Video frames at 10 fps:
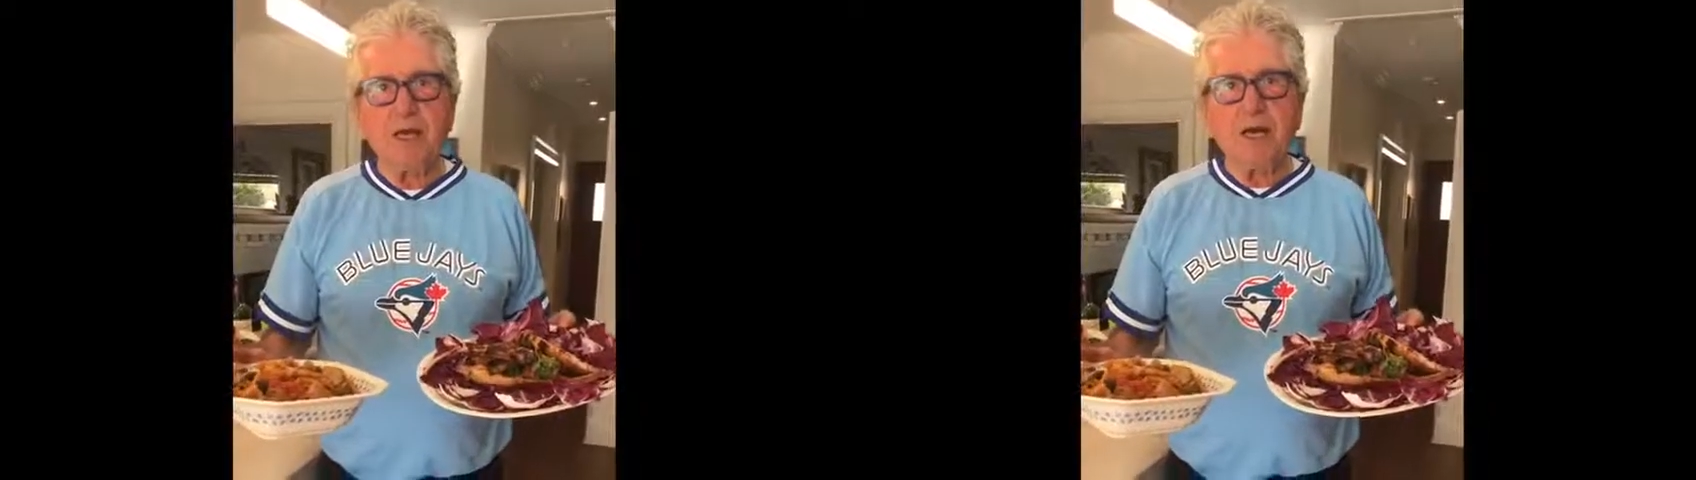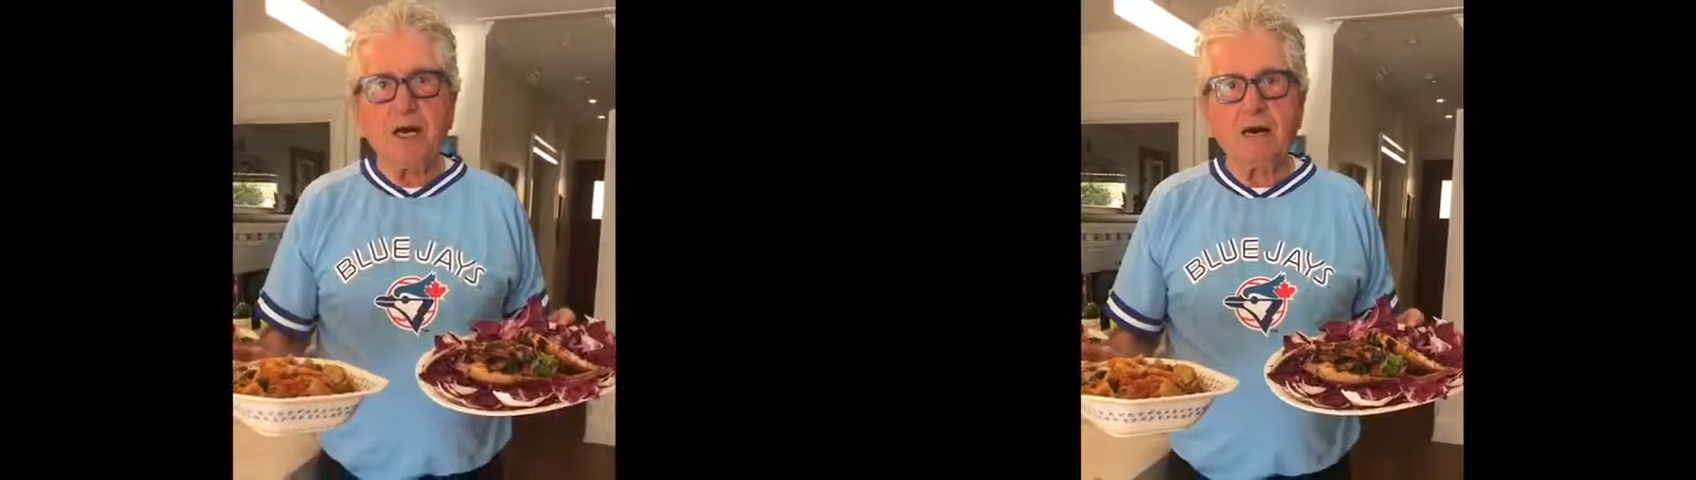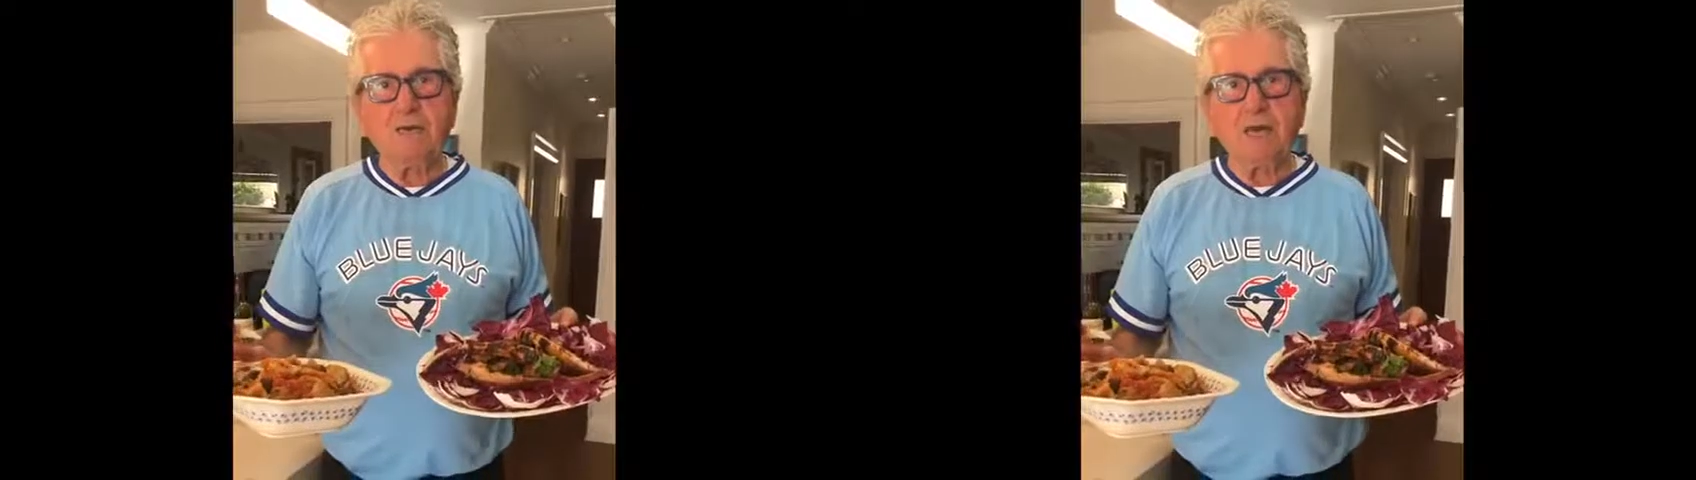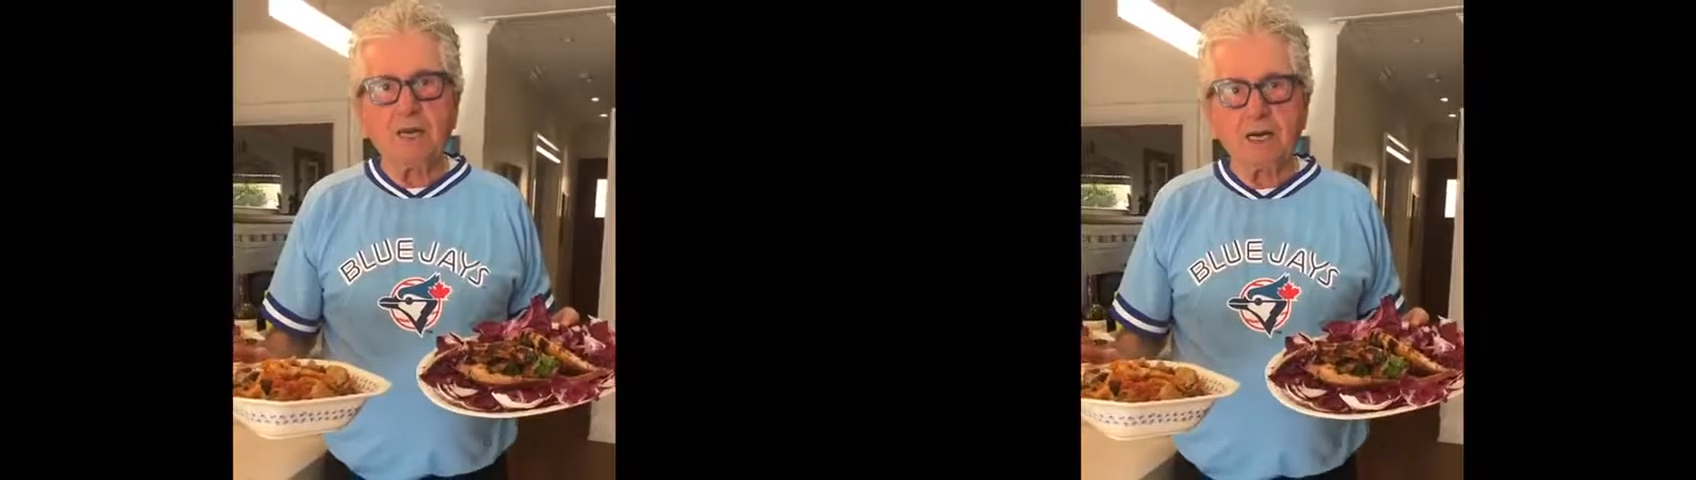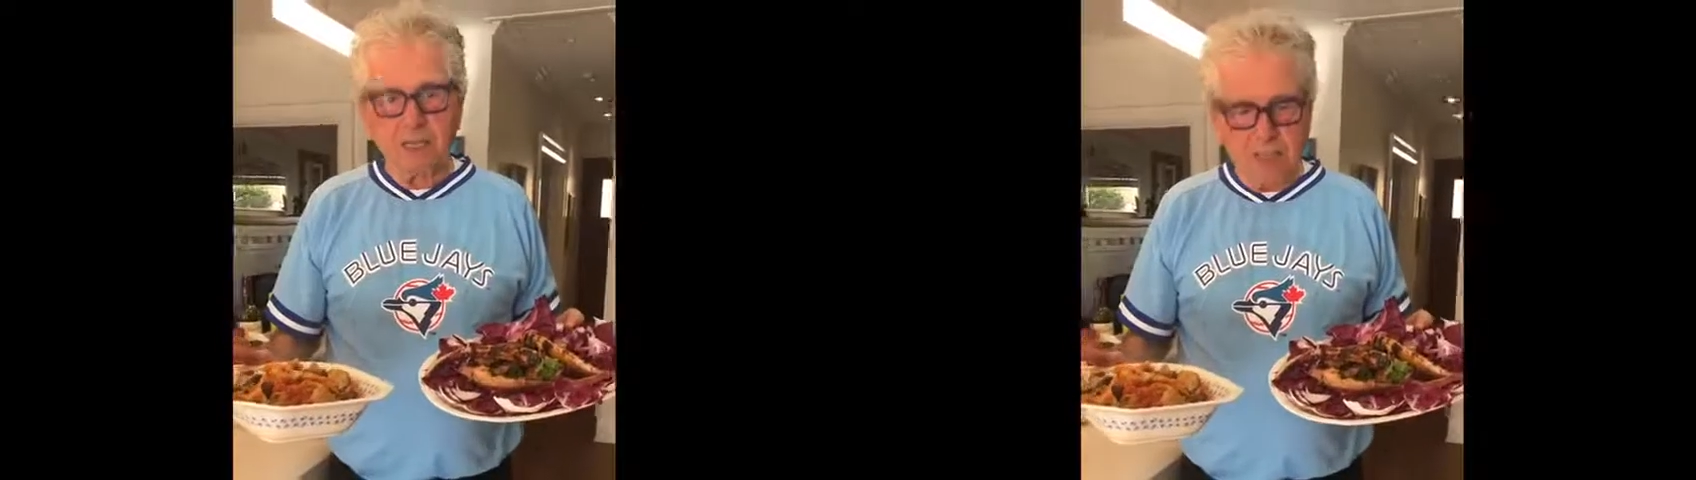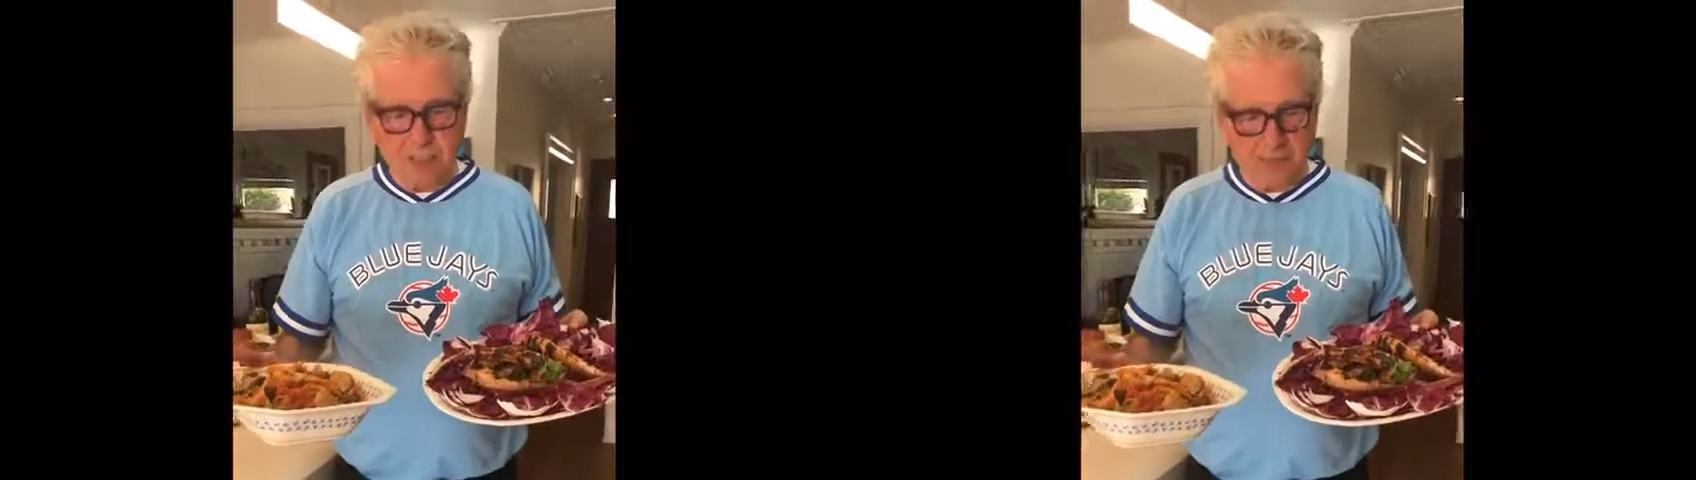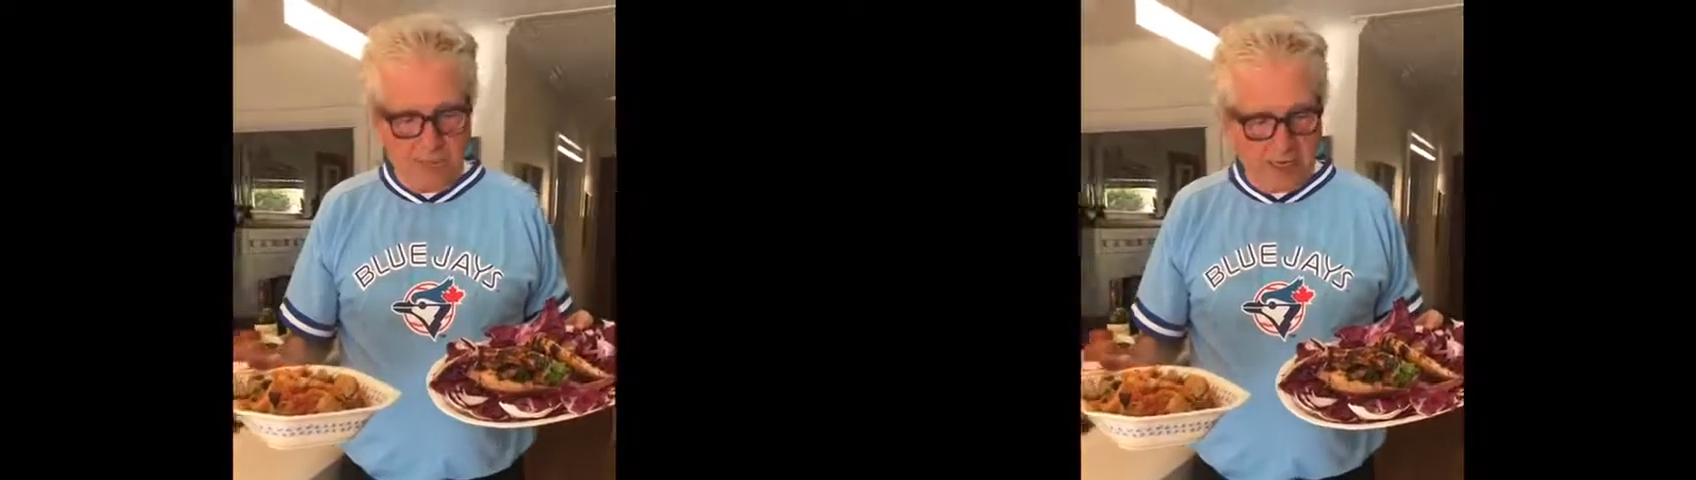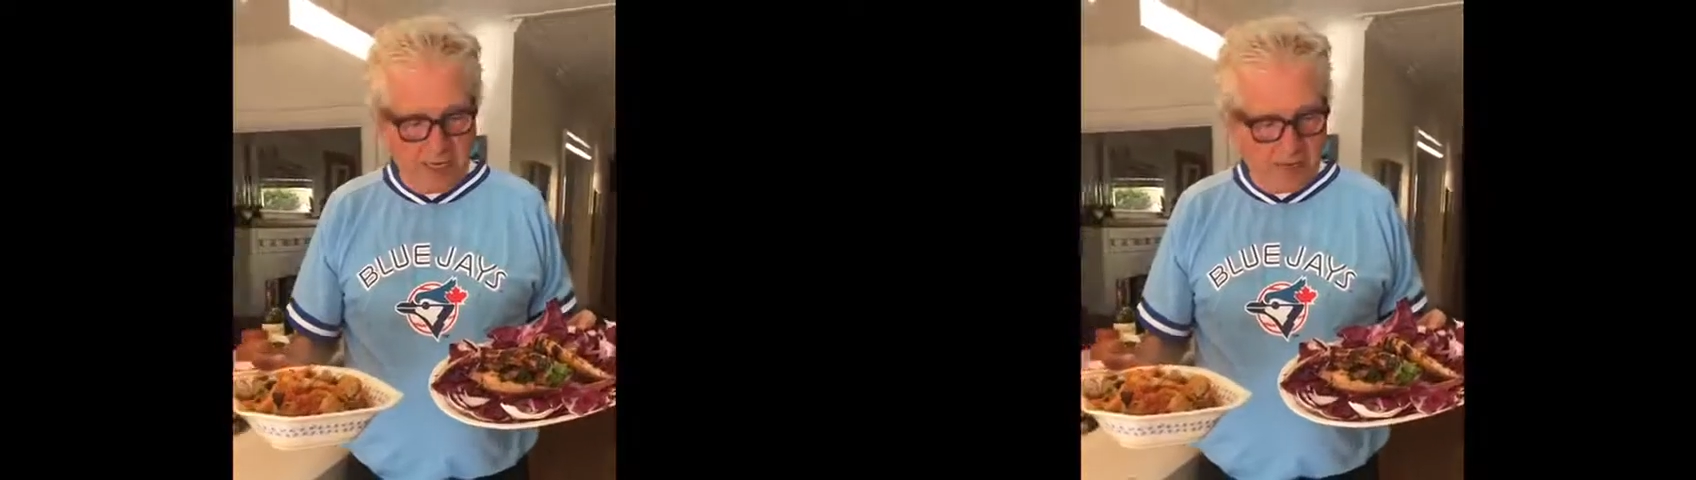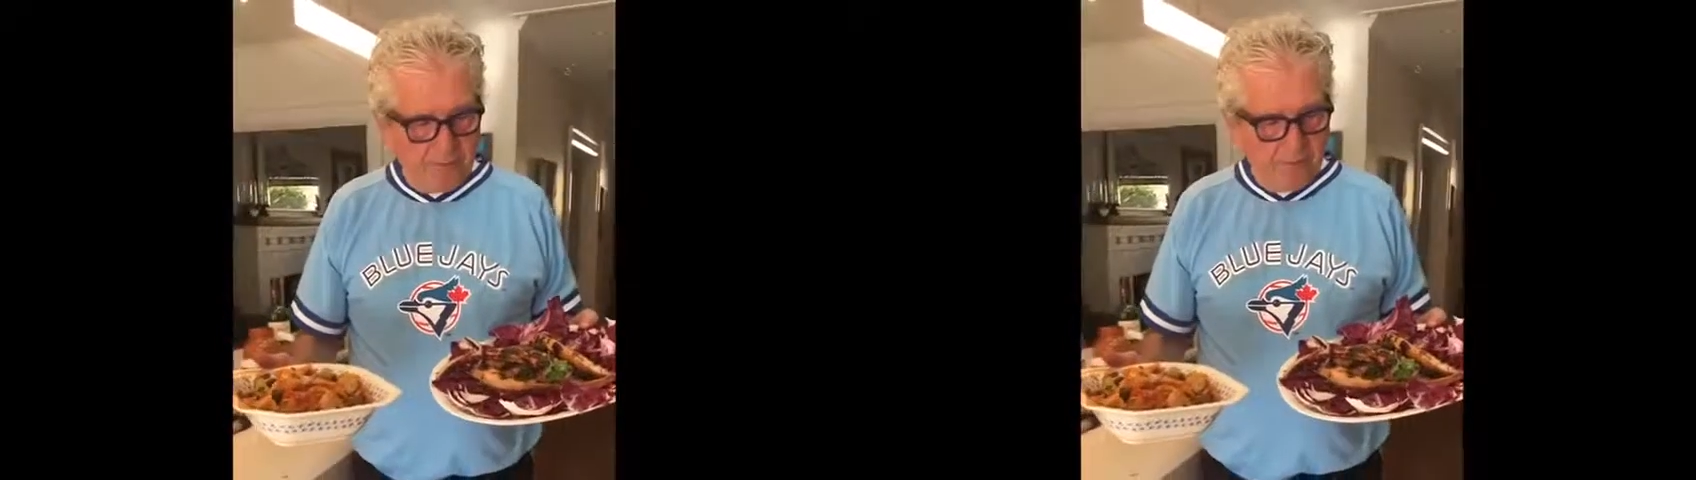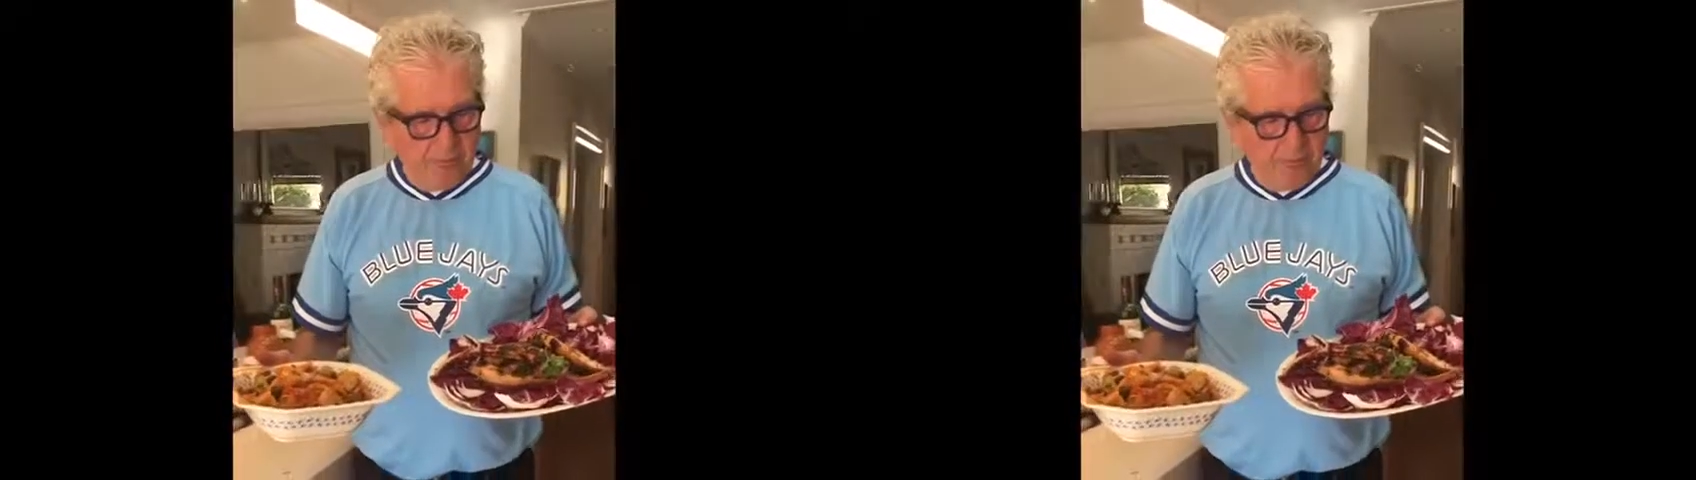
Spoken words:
of Good Friday.